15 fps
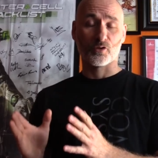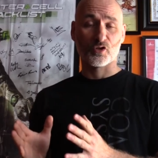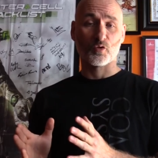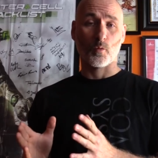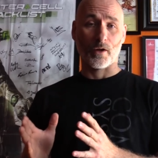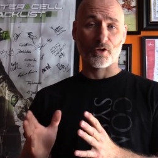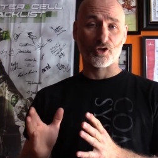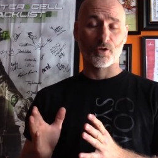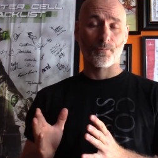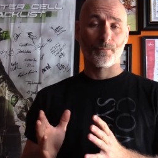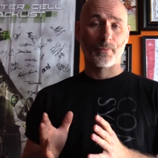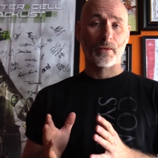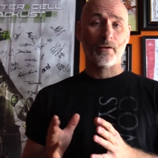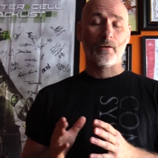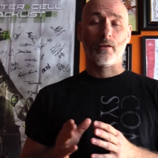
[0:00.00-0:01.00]
switch.
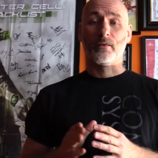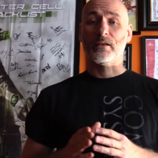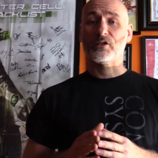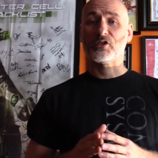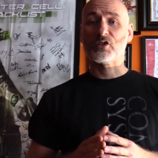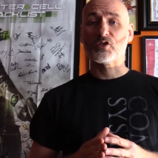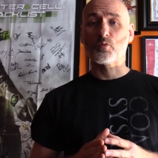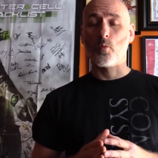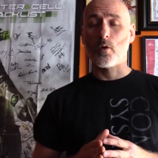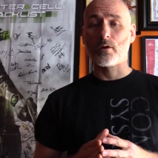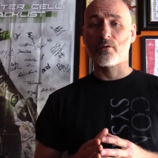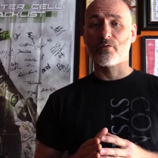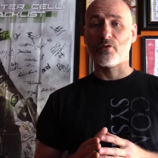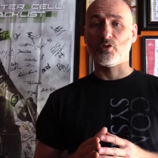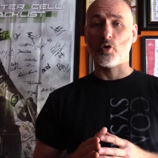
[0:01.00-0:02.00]
This is one
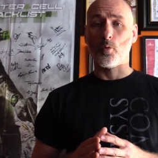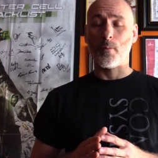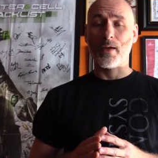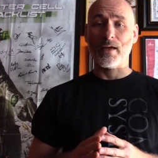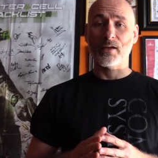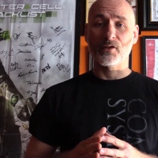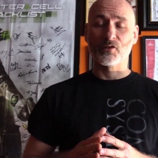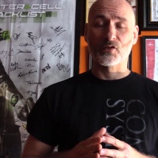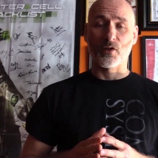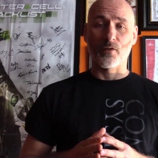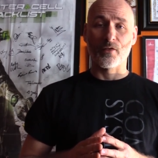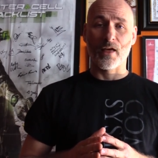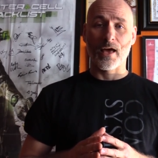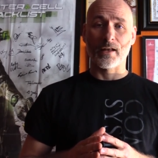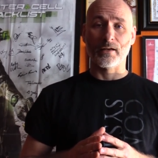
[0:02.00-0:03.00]
of the domains
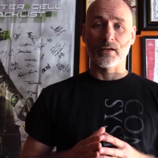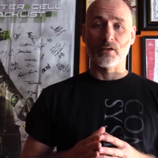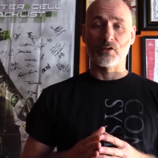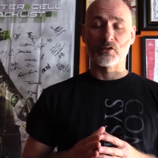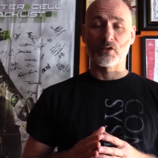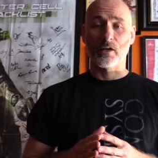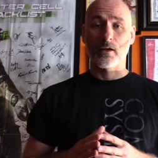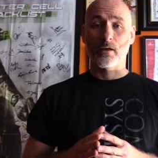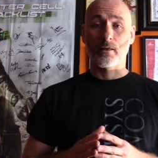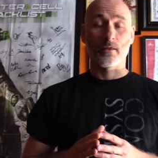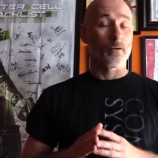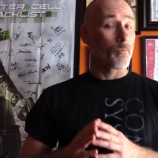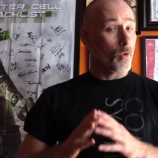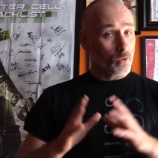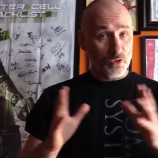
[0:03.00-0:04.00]
that is
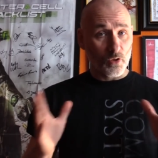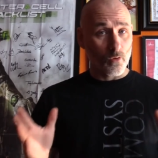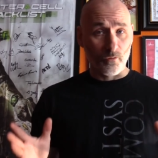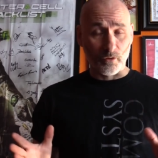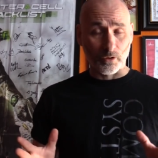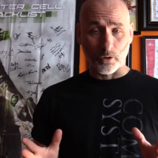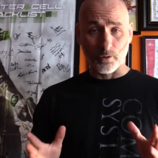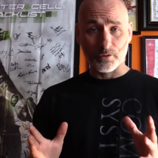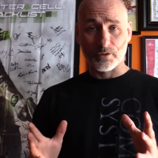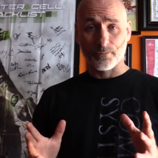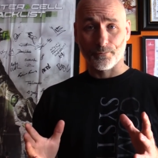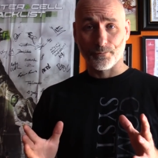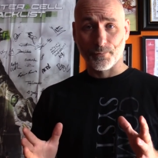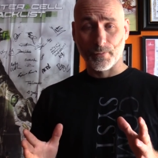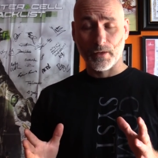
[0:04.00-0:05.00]
the most overlooked,
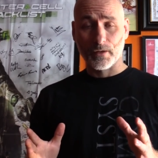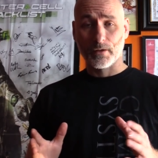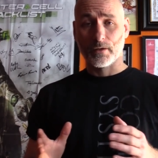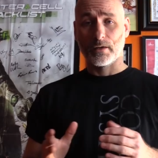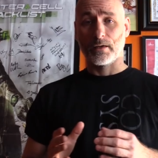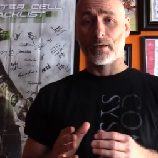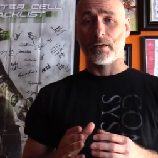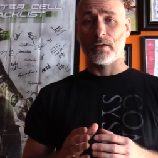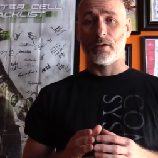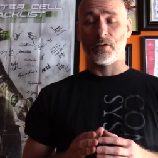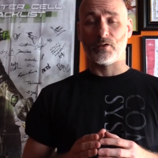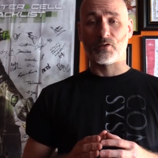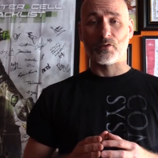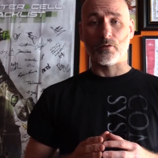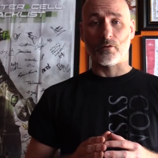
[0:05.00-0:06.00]
it
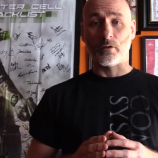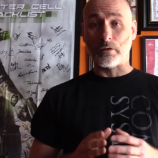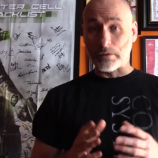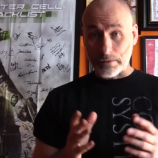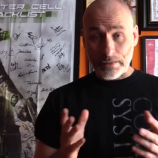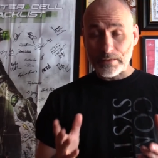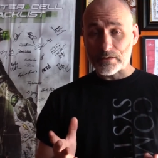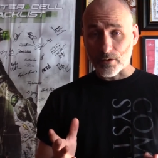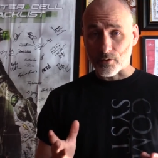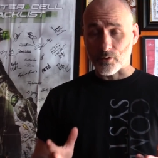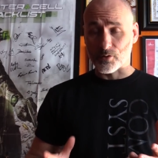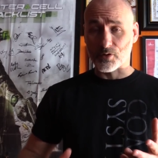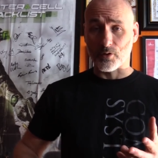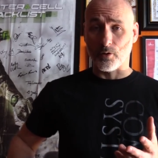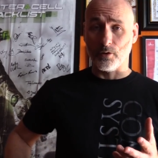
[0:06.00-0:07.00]
is the least
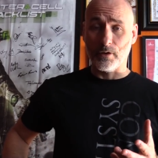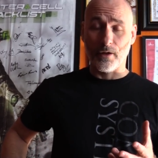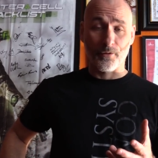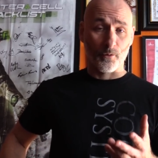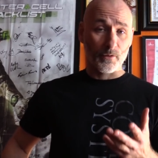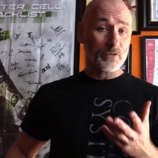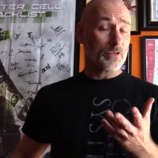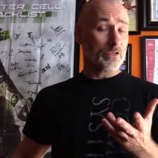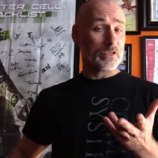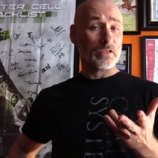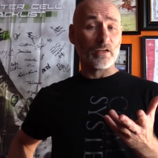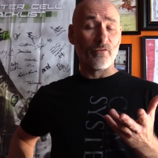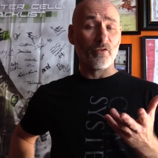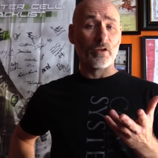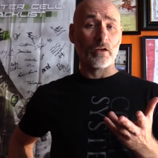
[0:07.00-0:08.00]
understood, and there is a
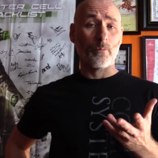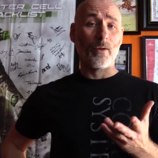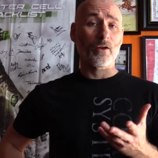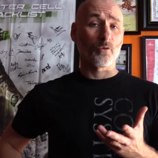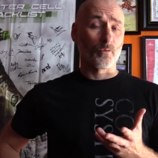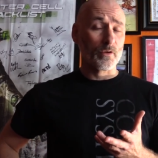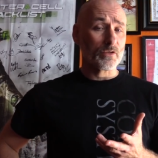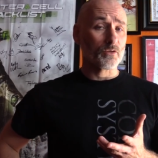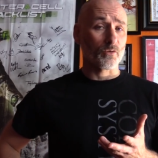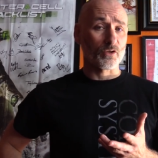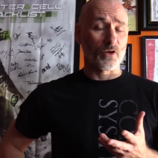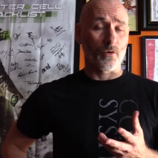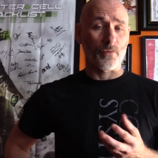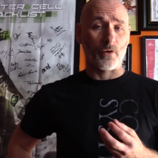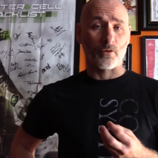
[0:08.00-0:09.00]
significant amount of research
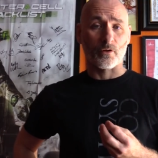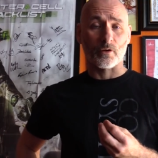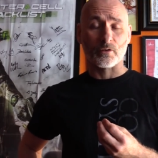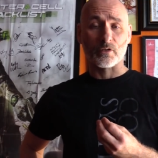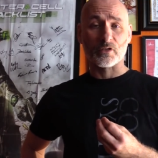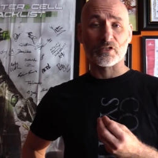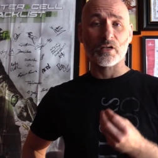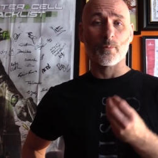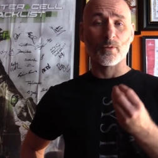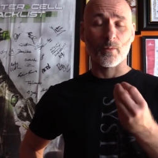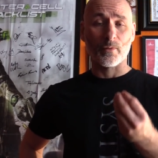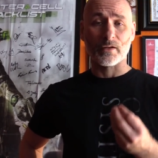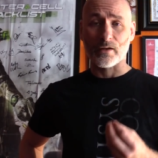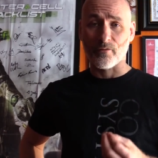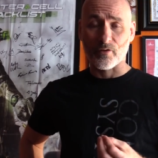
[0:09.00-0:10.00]
out there to, to
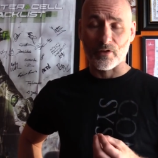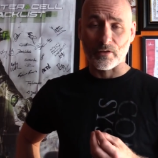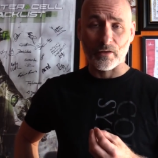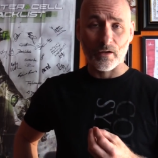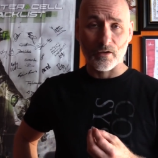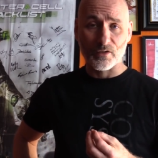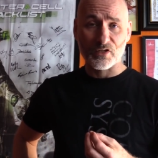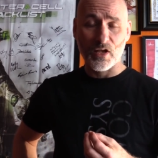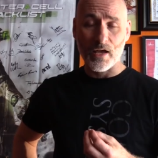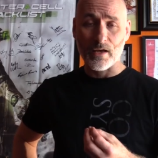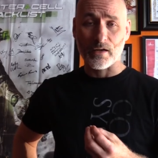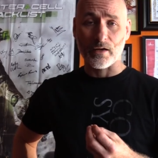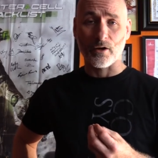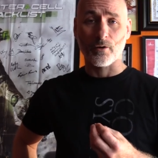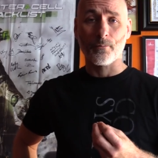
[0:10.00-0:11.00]
supplement everything that I'll say
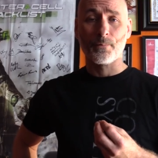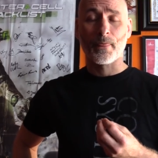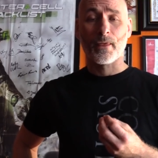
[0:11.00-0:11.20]
in here.